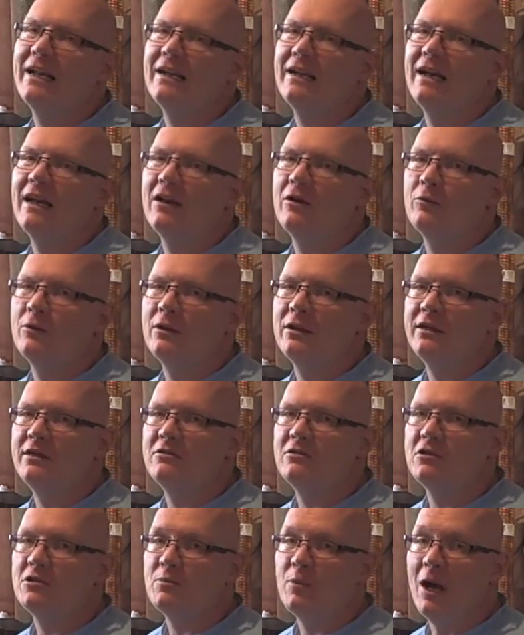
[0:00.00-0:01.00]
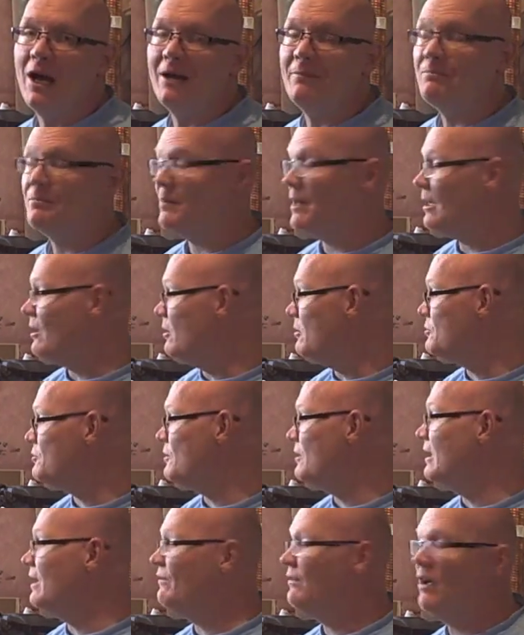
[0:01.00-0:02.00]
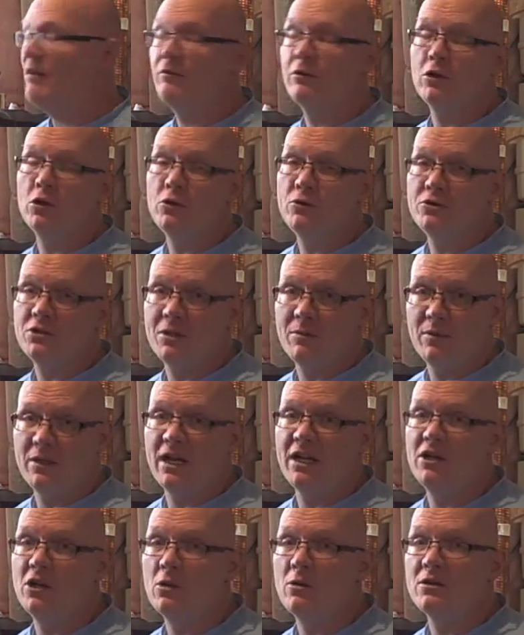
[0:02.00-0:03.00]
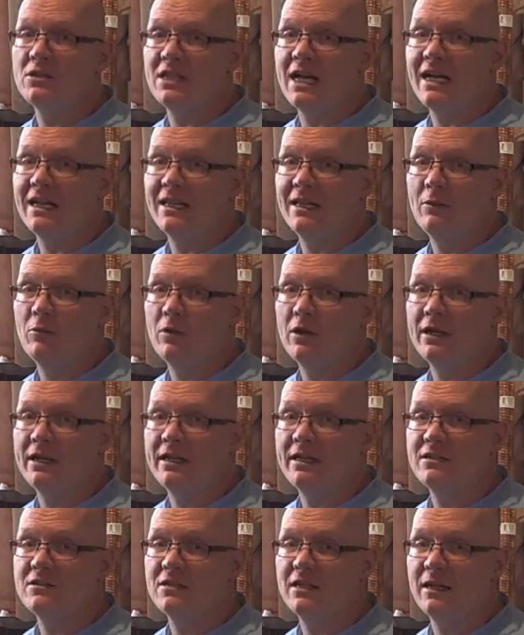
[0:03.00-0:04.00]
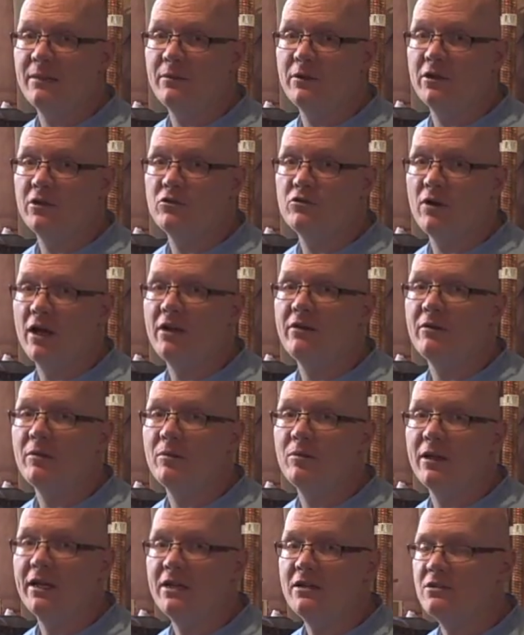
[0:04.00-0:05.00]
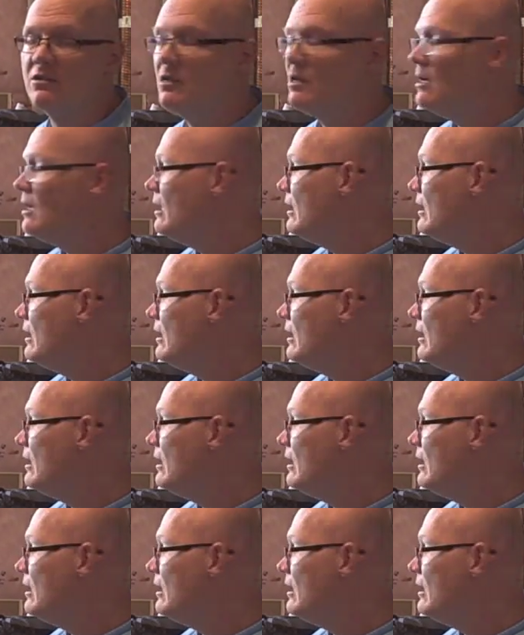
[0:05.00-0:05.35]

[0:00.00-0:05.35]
at a really easy spot. And also then if I ever lose something, I know exactly what it is that I'm going to try and replace.